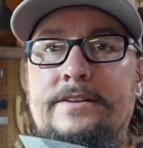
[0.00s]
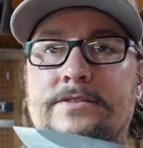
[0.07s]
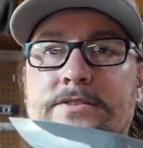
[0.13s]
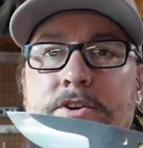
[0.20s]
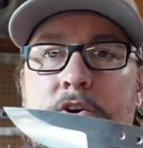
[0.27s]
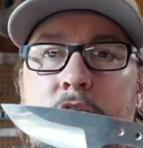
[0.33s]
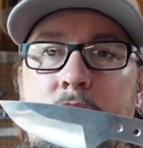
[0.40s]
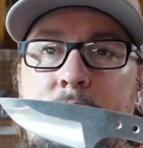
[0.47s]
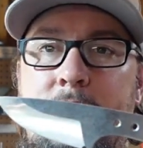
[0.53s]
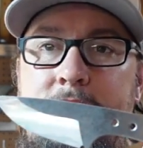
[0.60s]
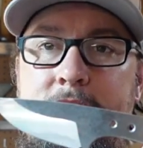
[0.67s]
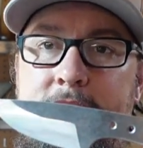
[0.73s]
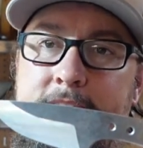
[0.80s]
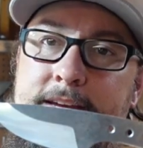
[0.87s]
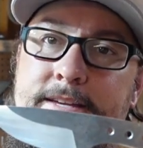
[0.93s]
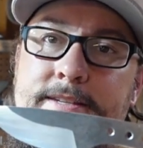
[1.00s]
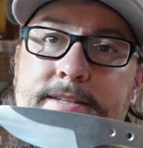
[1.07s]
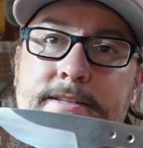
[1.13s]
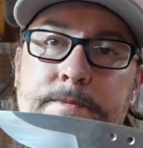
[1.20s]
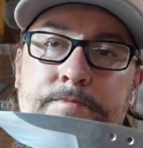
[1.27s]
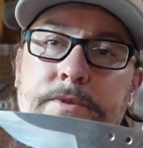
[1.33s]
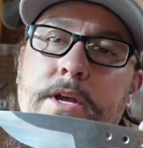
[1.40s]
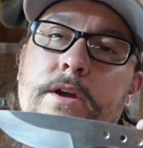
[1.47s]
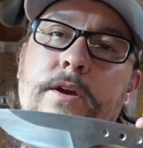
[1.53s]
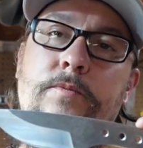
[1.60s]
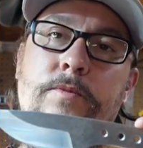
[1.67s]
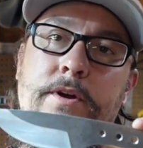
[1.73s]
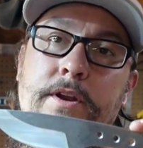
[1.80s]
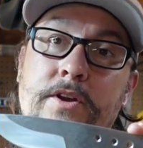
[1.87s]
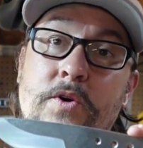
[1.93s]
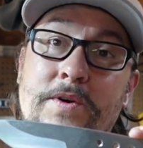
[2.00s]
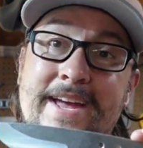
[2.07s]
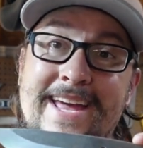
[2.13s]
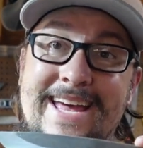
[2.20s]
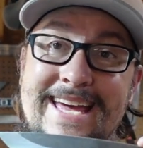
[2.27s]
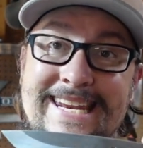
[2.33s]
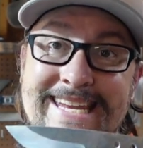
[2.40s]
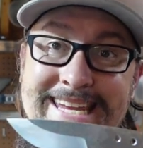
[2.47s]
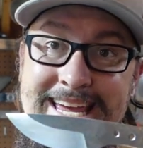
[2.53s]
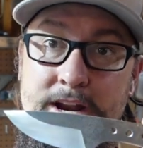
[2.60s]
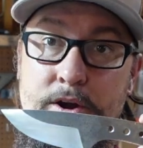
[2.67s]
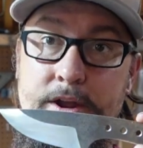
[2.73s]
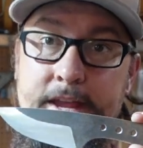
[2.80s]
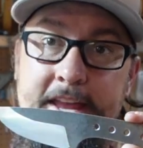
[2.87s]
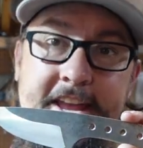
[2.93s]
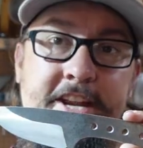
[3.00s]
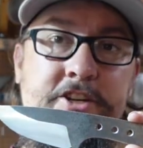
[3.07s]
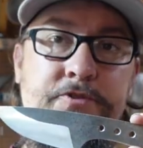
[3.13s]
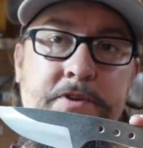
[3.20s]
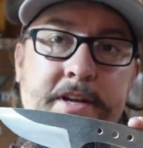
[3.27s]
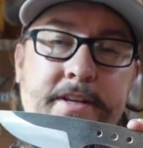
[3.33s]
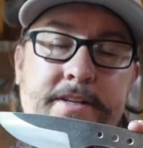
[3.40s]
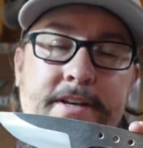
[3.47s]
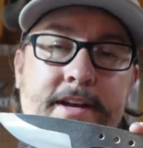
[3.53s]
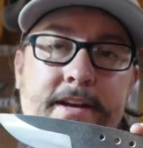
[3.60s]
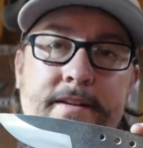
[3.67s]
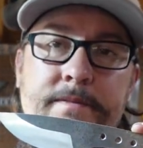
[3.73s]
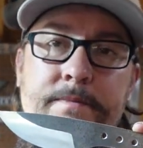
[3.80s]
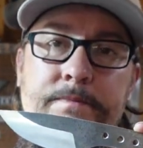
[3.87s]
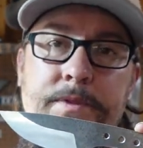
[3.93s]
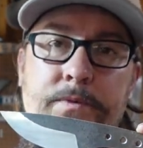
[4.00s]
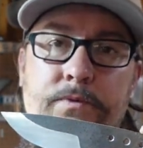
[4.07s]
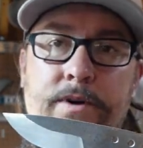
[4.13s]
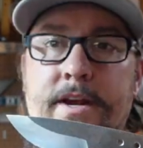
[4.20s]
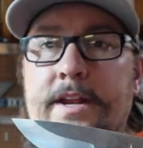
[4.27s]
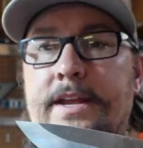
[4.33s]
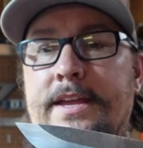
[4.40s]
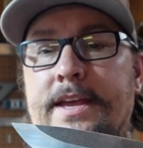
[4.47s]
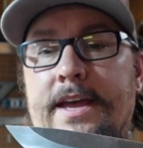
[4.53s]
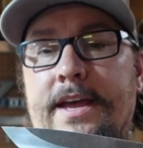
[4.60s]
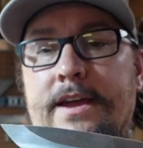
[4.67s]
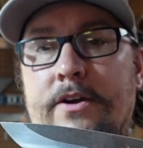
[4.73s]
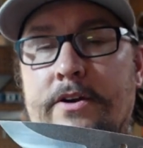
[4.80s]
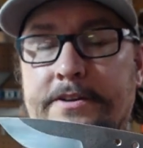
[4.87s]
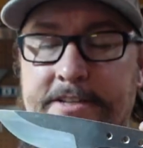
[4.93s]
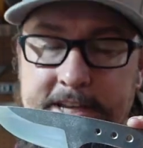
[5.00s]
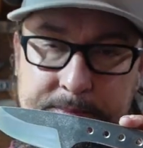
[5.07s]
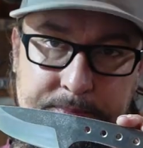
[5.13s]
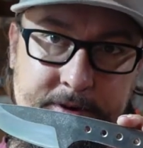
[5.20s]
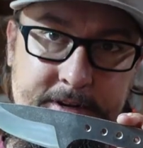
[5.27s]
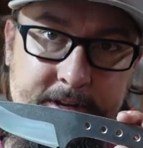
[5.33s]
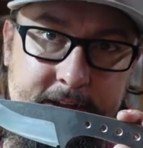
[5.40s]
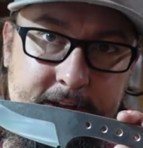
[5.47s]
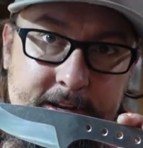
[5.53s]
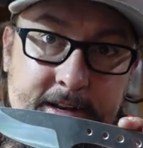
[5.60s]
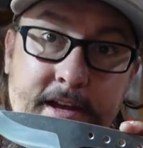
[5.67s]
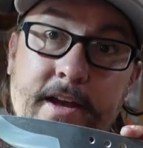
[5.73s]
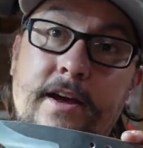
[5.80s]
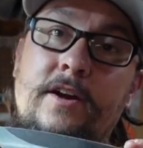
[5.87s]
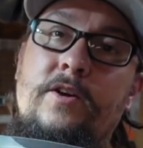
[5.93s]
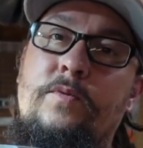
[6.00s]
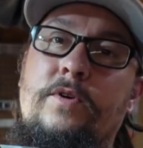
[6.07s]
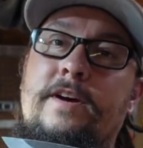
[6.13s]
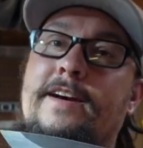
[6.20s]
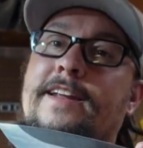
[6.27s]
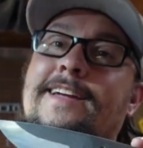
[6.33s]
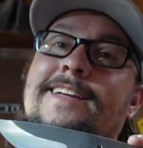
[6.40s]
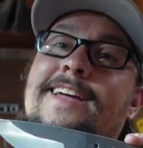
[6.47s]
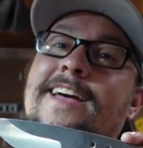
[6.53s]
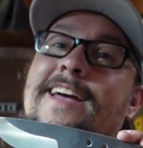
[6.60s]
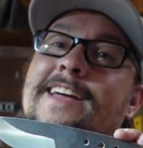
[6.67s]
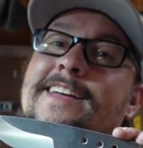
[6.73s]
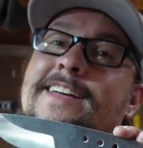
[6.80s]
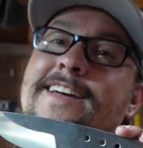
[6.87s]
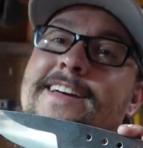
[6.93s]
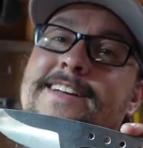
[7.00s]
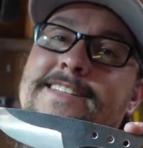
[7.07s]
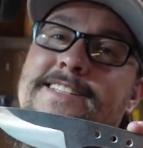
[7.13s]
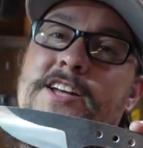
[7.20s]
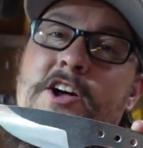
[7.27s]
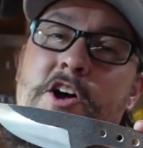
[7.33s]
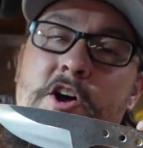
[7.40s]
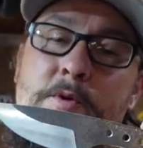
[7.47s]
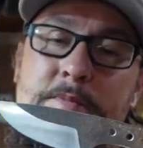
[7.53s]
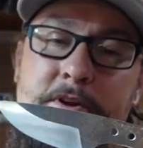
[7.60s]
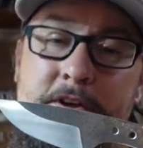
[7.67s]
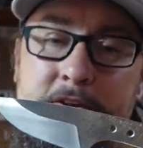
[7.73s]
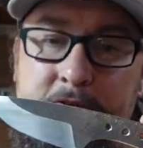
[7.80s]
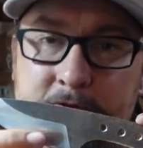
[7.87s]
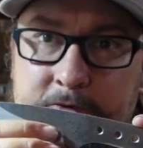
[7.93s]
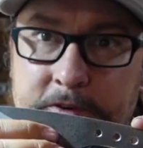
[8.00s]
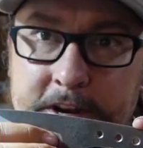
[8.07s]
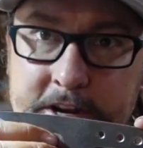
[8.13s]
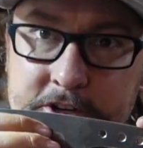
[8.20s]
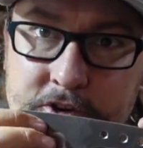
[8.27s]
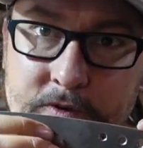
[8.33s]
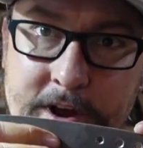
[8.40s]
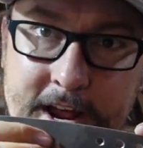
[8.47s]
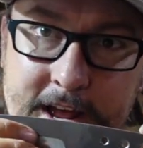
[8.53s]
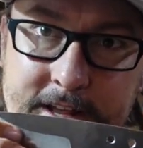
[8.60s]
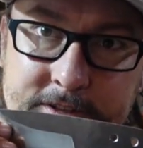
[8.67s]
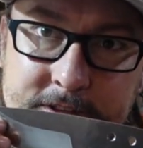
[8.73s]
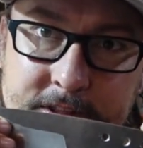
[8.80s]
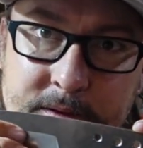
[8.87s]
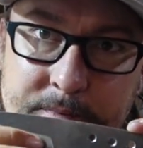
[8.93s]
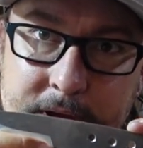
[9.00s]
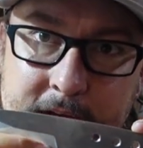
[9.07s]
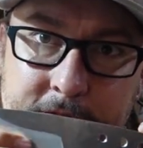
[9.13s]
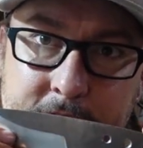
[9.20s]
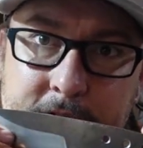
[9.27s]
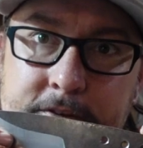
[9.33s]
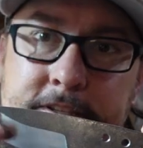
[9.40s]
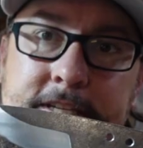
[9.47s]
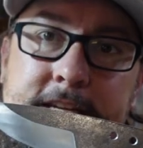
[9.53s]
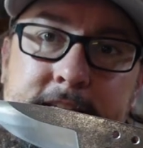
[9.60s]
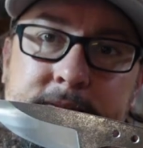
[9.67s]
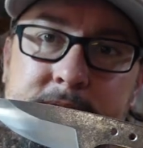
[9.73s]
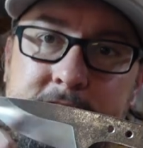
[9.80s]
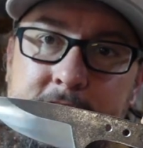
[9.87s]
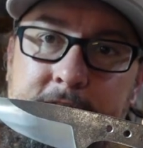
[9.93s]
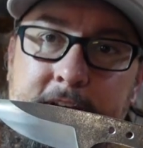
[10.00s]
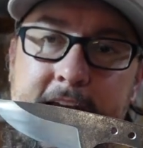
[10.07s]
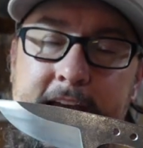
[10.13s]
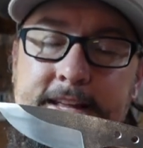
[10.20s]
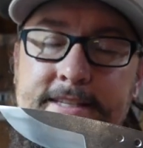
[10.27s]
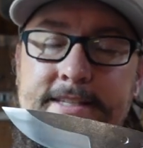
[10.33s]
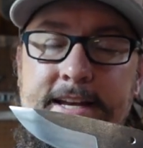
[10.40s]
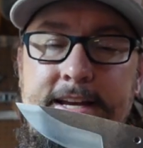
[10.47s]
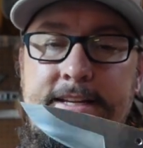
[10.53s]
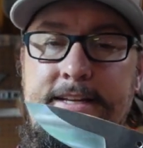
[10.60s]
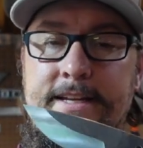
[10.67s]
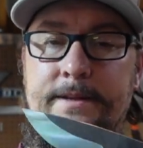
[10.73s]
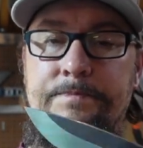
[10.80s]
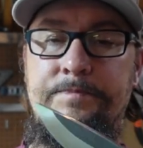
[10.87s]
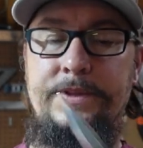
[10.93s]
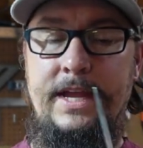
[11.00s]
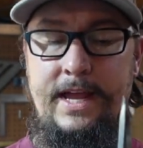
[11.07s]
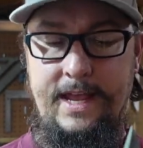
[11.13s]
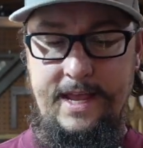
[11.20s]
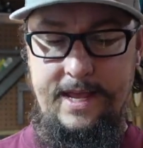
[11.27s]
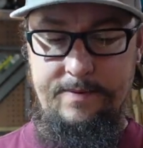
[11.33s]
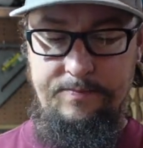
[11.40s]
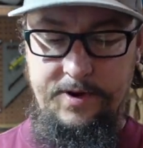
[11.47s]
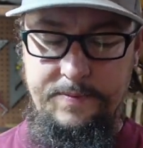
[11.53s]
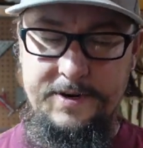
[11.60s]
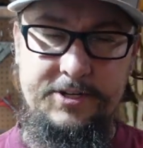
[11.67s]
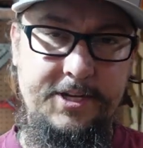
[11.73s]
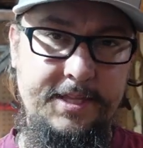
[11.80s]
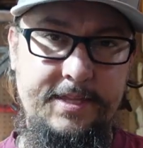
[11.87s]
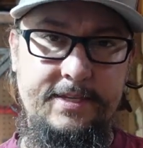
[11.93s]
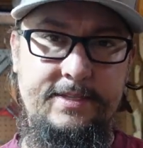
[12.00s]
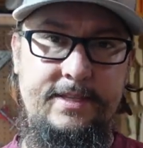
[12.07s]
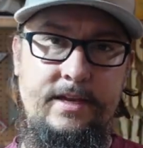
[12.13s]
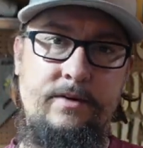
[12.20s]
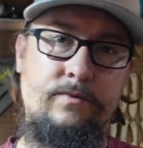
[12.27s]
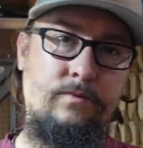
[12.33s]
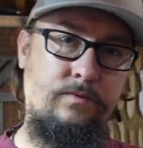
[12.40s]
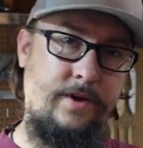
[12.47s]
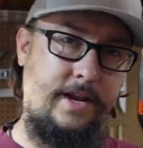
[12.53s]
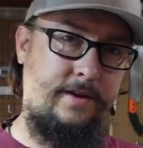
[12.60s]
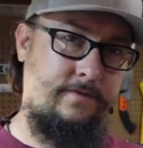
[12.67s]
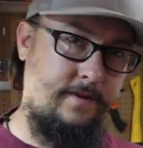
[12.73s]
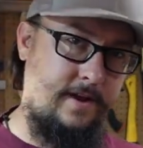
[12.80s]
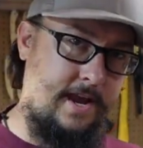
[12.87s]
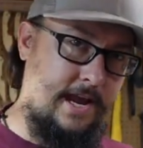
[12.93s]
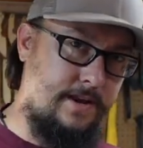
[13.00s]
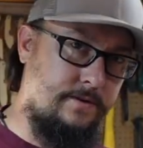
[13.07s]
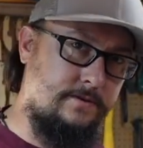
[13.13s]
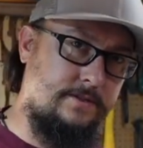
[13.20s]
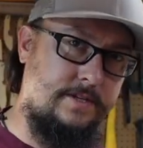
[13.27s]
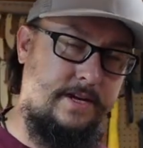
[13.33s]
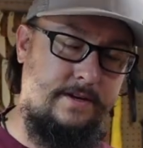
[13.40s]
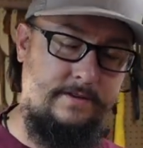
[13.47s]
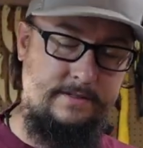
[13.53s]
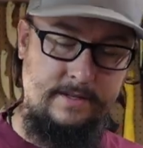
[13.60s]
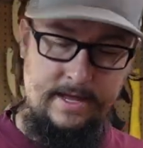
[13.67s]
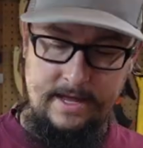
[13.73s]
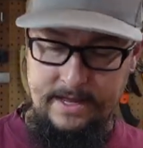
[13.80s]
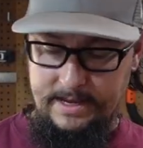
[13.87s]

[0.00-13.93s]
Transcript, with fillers: So with this, we're gonna go ahead get our heat treat done. We're gonna get our temper done. We're gonna get some finish grinds on the bevels, get some stuff hand sanded, and pretty much get this thing ready for handle scales.